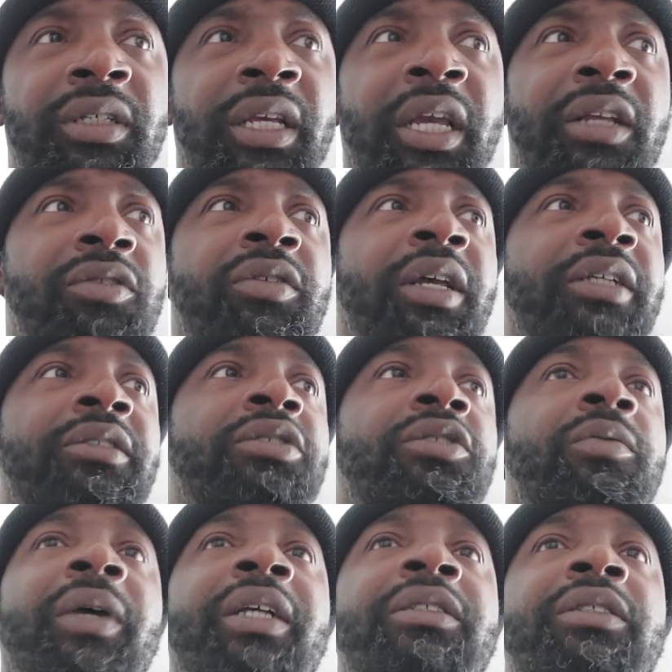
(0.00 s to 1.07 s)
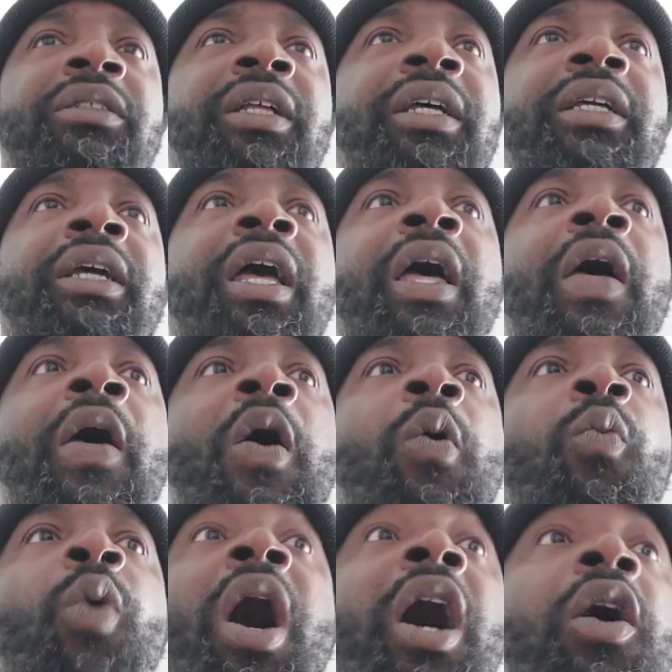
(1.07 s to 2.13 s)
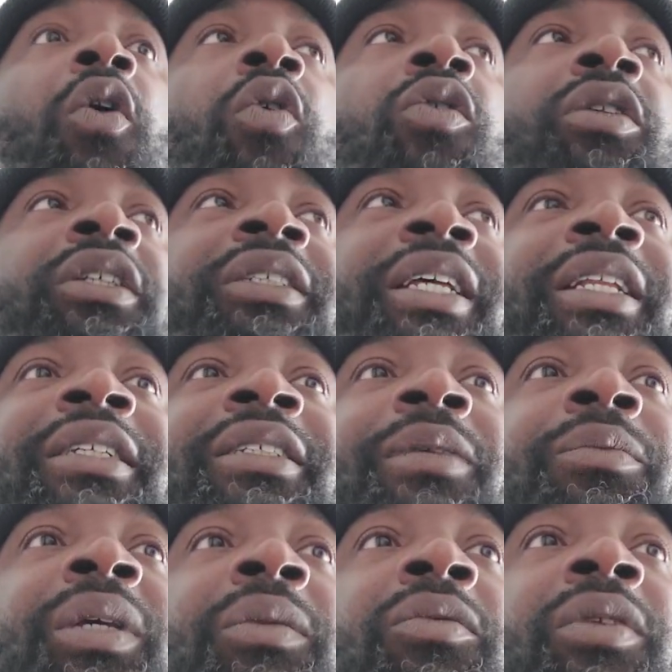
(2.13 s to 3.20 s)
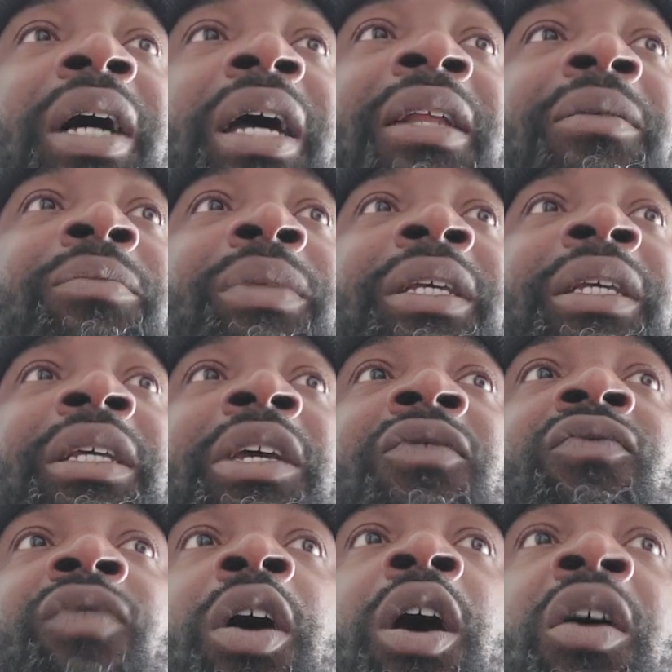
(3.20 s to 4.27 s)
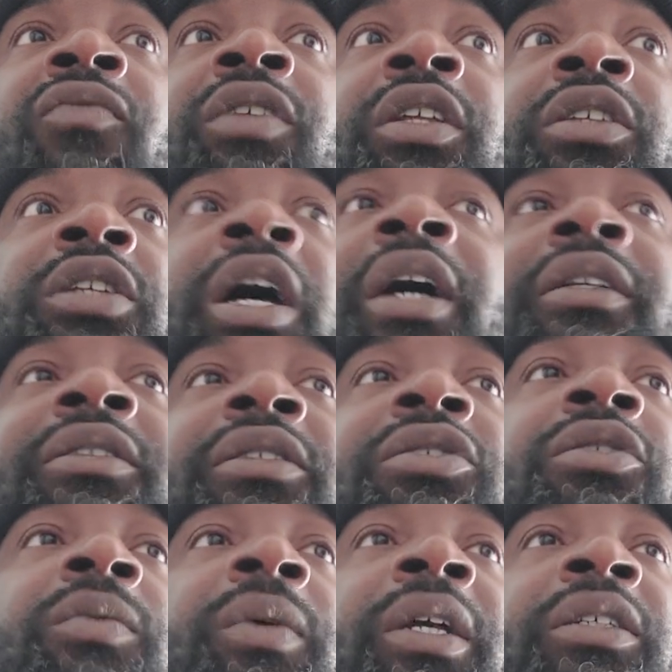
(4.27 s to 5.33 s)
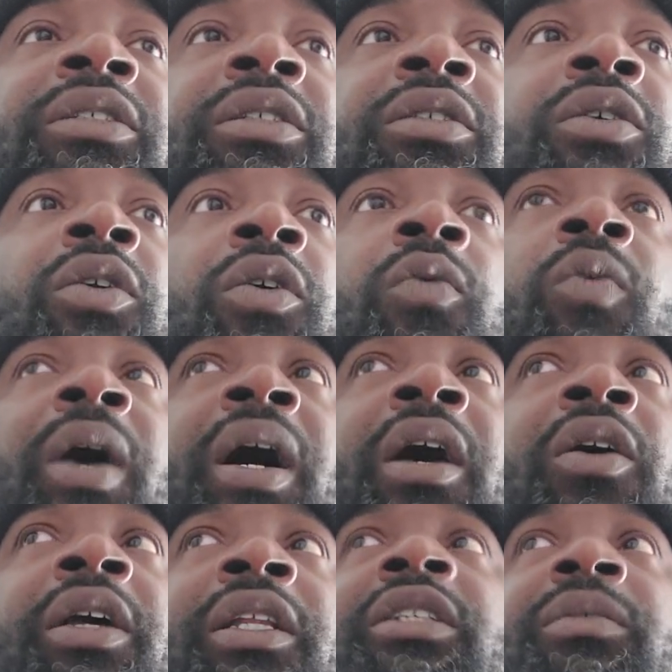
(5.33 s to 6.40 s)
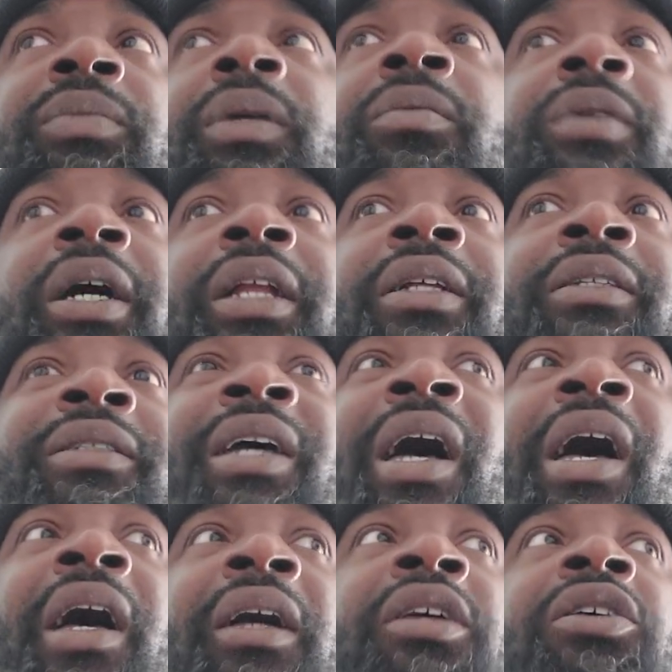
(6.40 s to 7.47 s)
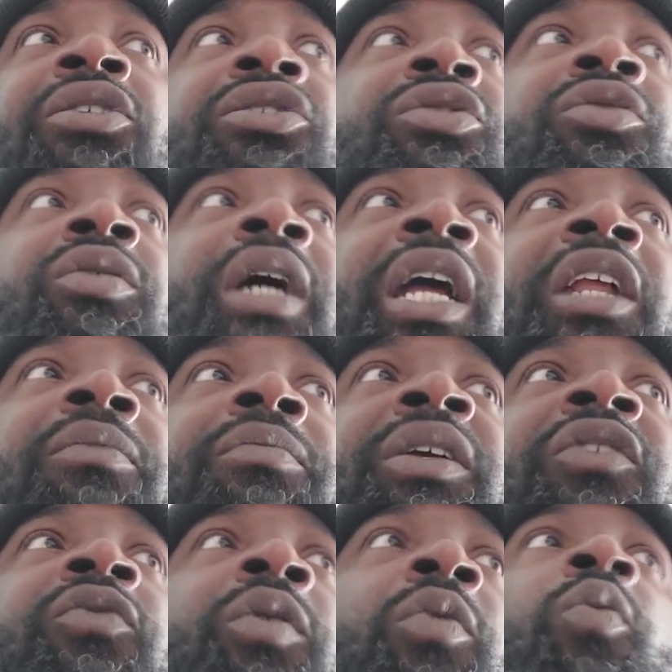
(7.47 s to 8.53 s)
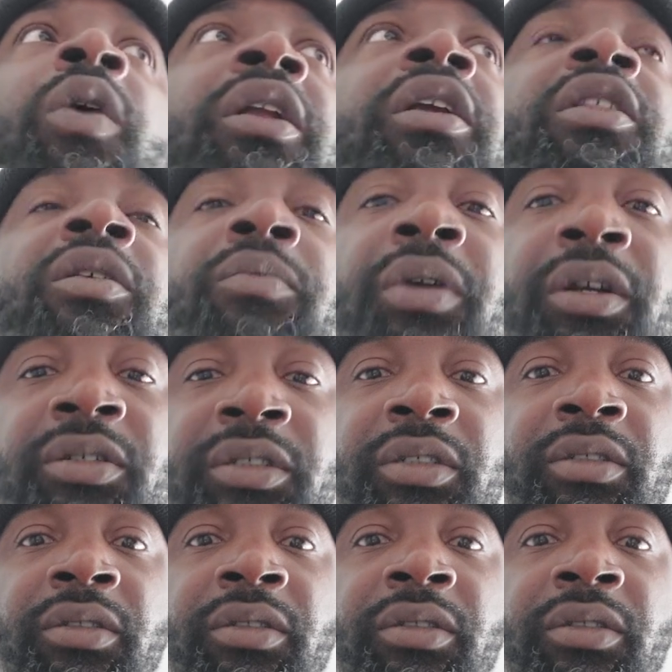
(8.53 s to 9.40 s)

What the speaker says: Handle your situation. Like, why all these innocent people got to be involved in your situation, or why innocent people got to die because you got a beef with one other person?